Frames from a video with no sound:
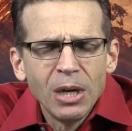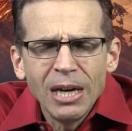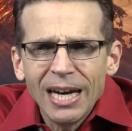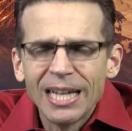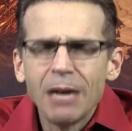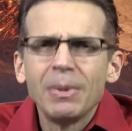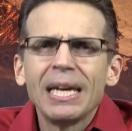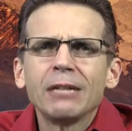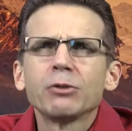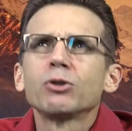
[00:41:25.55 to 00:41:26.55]
And I
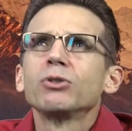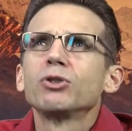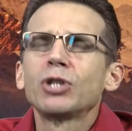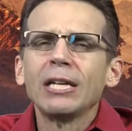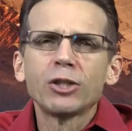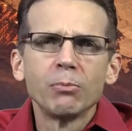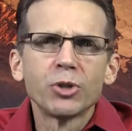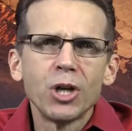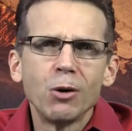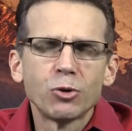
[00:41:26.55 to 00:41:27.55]
began to sing some
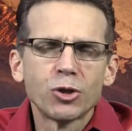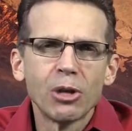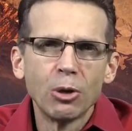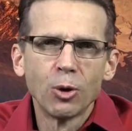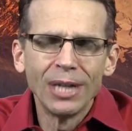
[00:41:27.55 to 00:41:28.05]
songs to the Lord,